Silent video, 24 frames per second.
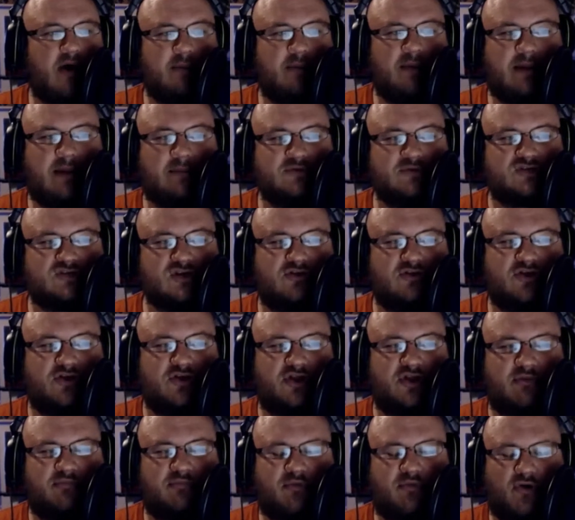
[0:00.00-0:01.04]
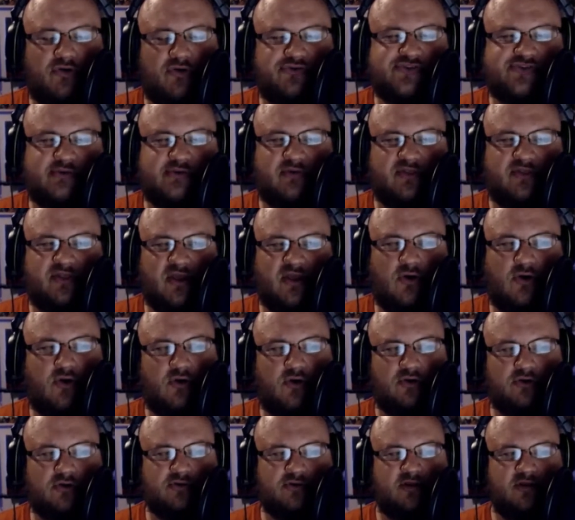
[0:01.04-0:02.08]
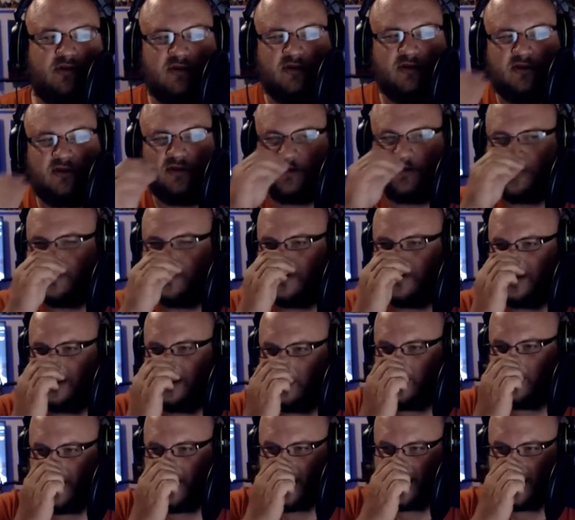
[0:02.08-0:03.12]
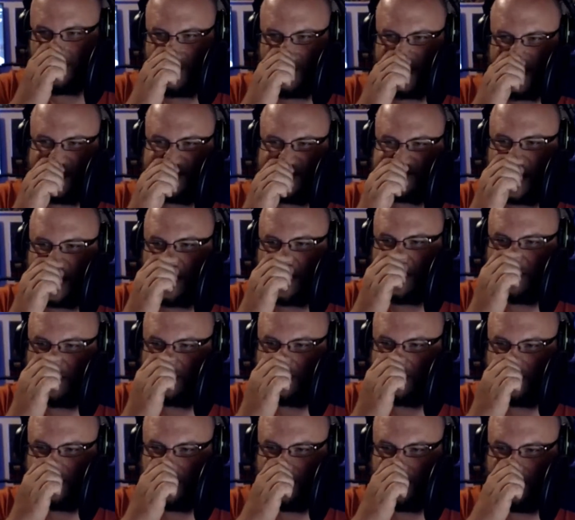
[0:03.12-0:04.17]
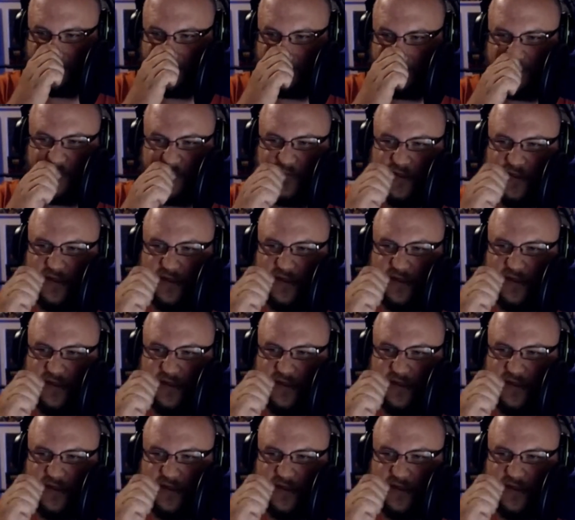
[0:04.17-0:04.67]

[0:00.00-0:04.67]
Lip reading: I mean, I'm sure they're going to pull some of the old, enemies out and